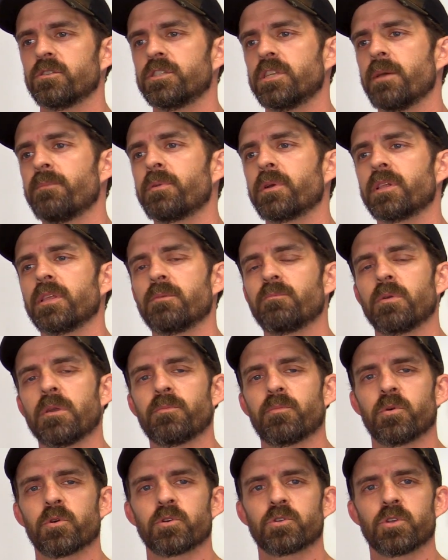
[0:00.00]
typically
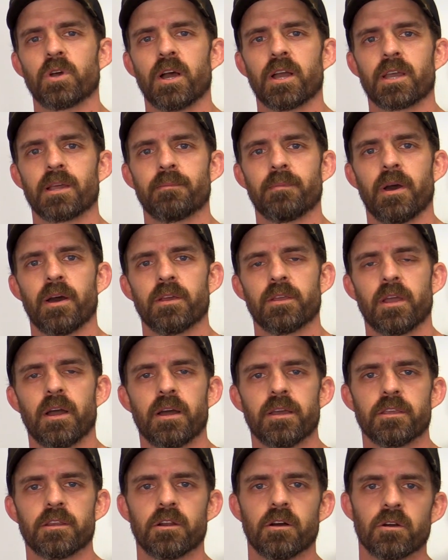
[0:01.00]
people are talking about,
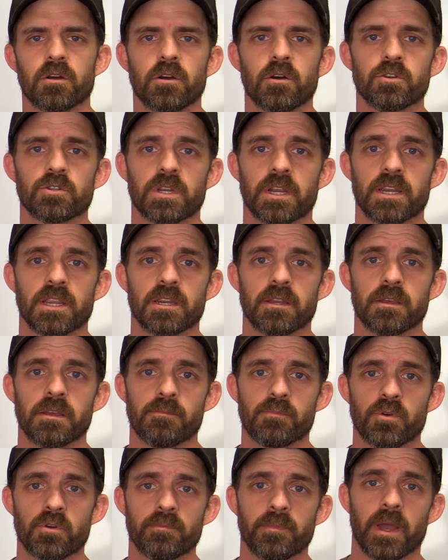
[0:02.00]
coach, I need to
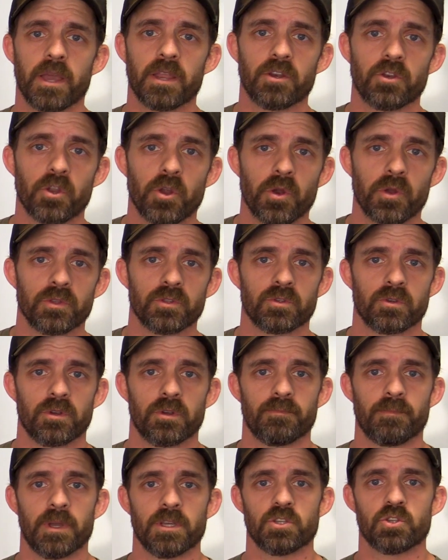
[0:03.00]
improve my endurance
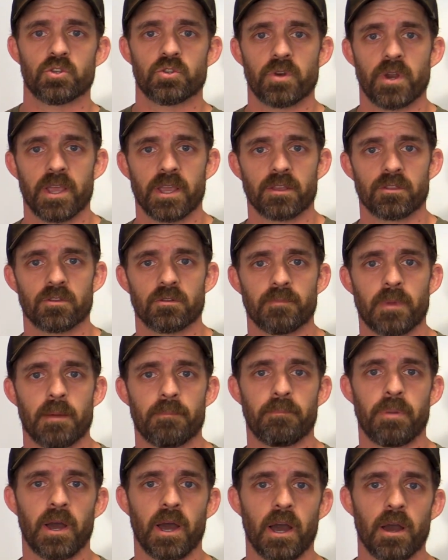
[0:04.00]
or my strength or my
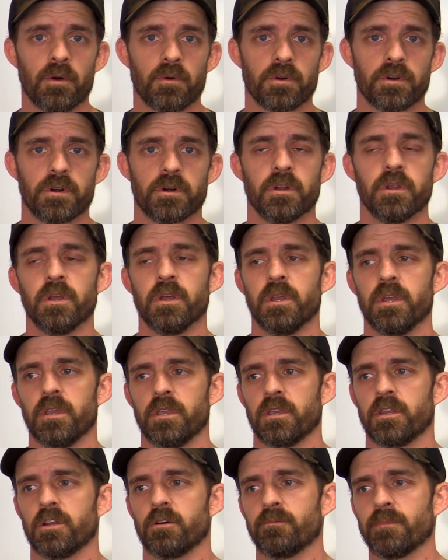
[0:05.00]
power.
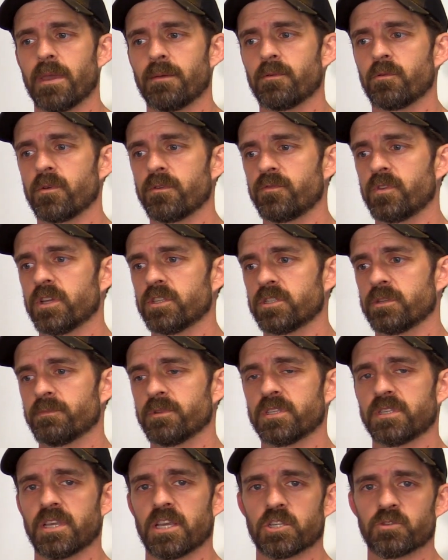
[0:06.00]
Maybe we've done some
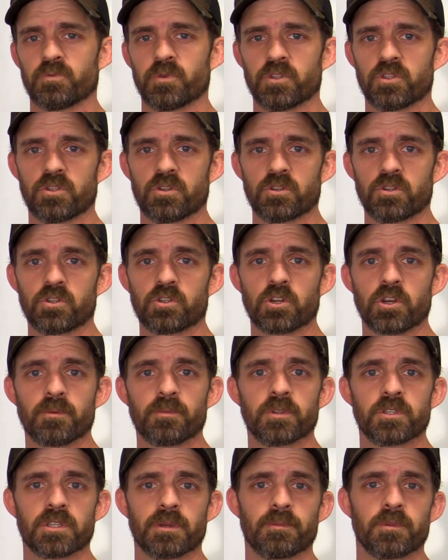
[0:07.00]
assessments to
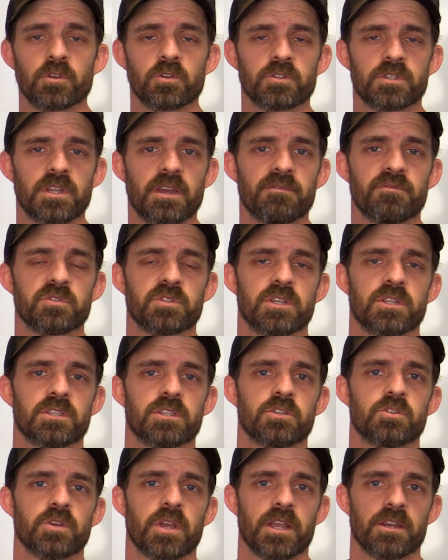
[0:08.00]
determine some of those
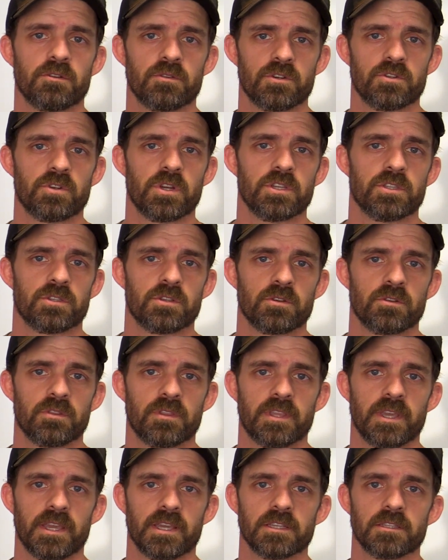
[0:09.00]
deficits and trying to address
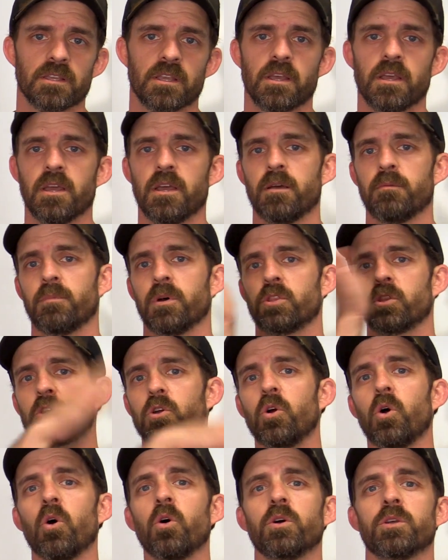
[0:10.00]
certain things. But the
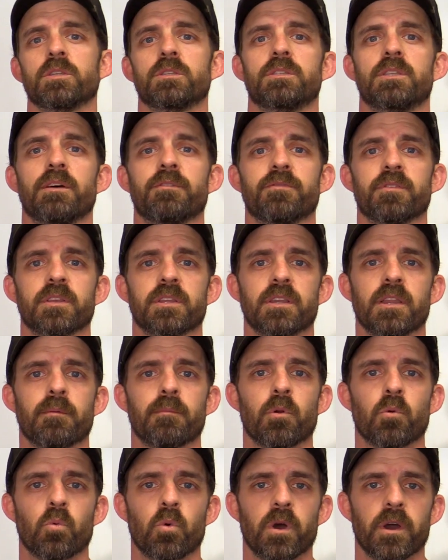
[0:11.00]
goal is definitely
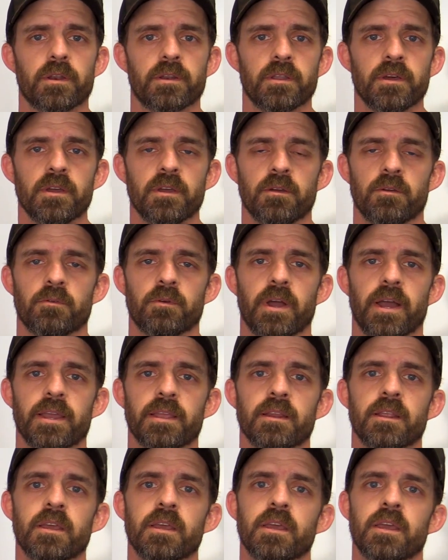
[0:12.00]
number one,
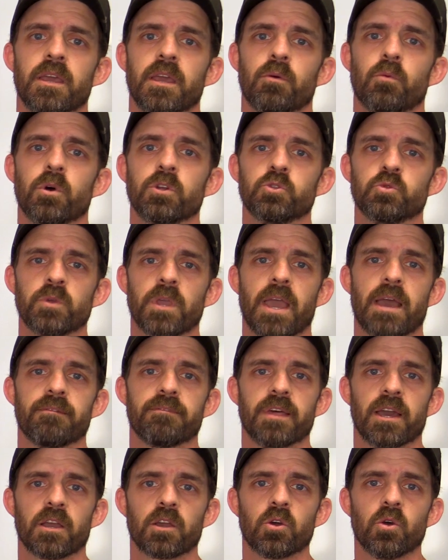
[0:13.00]
right? Once we
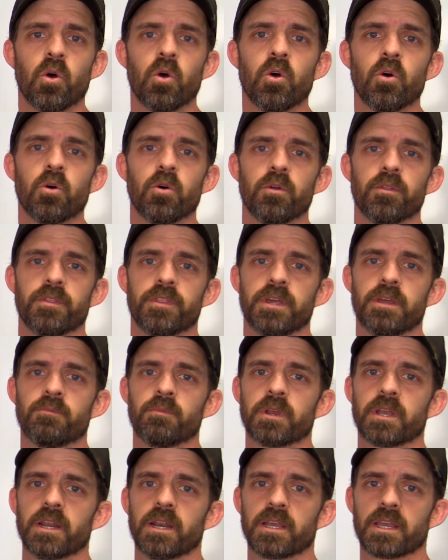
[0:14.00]
have that goal, then
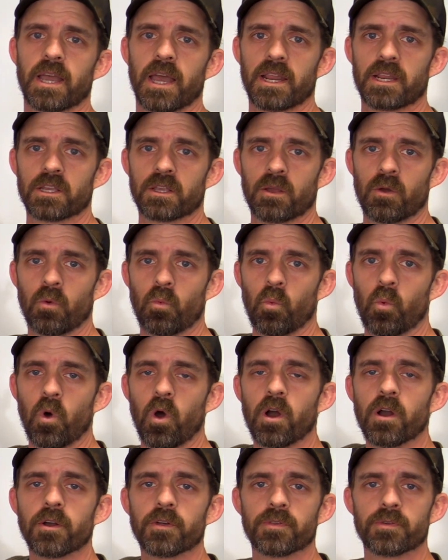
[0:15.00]
we're going to kind of
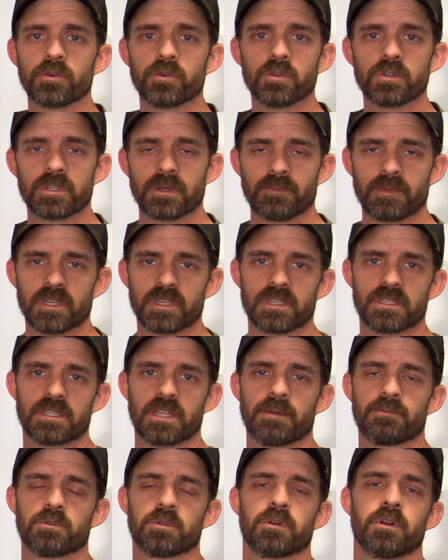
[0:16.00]
walk through some of these
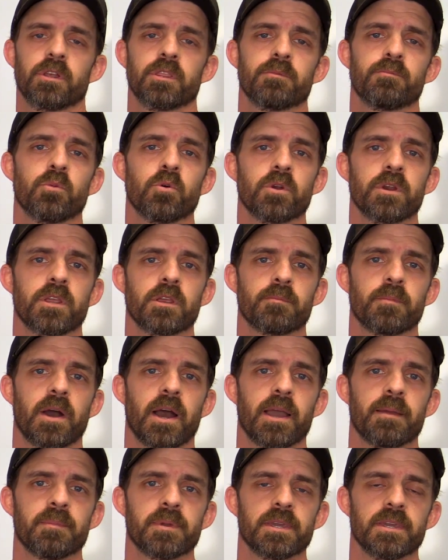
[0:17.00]
steps that are on the board here
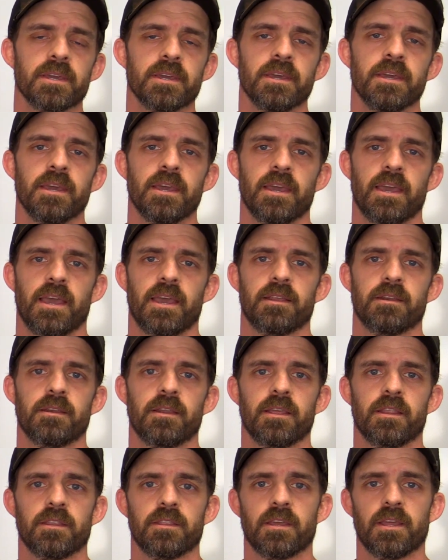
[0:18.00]
behind me.
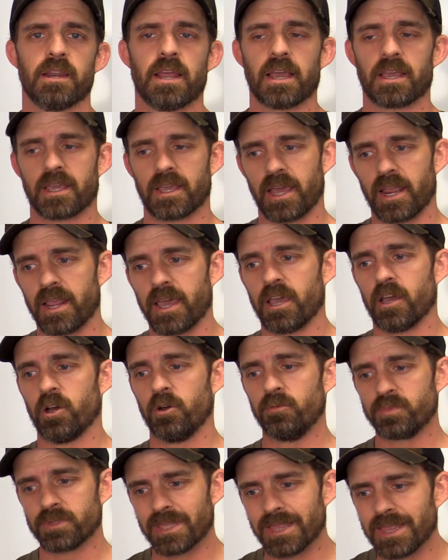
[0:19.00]
And then that kind of
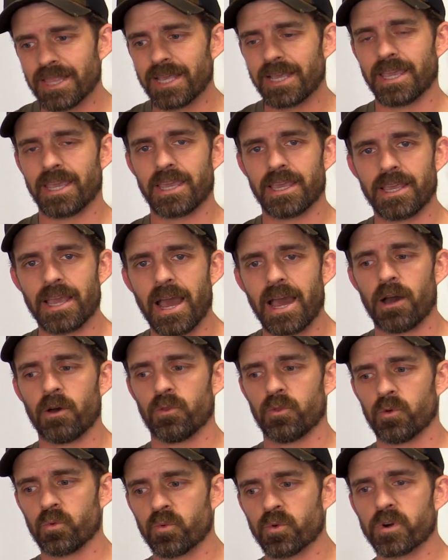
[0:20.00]
helps lay
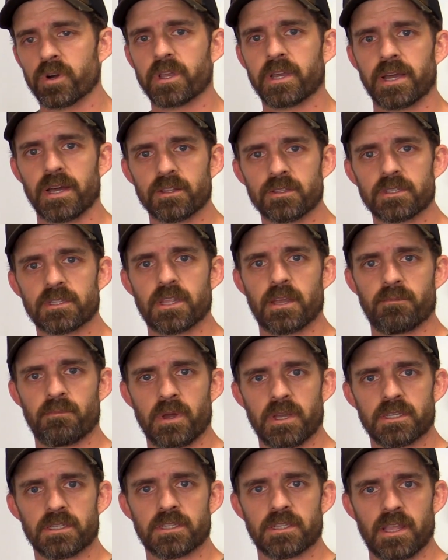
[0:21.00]
out the workout step
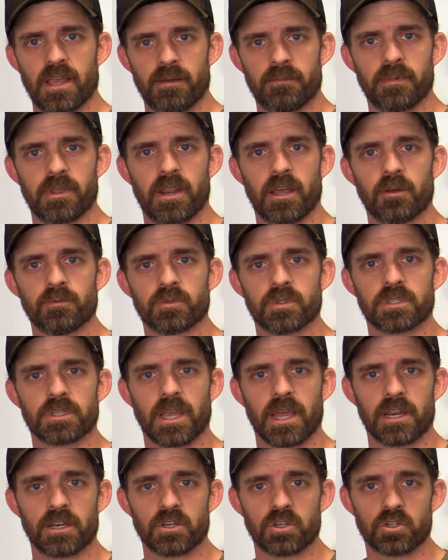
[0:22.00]
by step and helps us
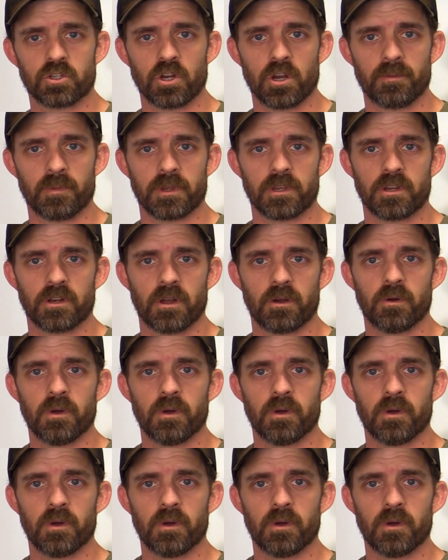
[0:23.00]
kind of determine,